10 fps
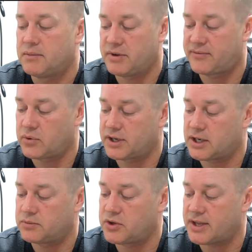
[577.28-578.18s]
before you
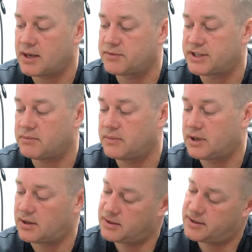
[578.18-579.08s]
come to the
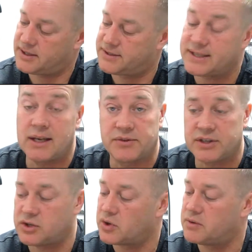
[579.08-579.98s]
the
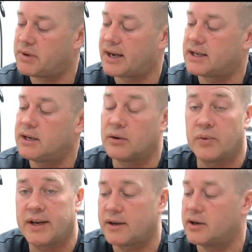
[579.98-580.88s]
CMC joint back here, and
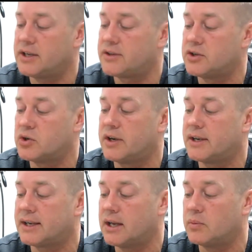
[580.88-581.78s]
right underneath the
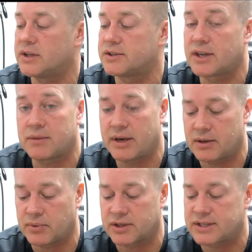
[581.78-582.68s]
joint, again, we can stop
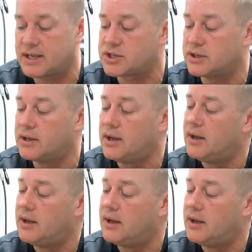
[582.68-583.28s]
hyperextension.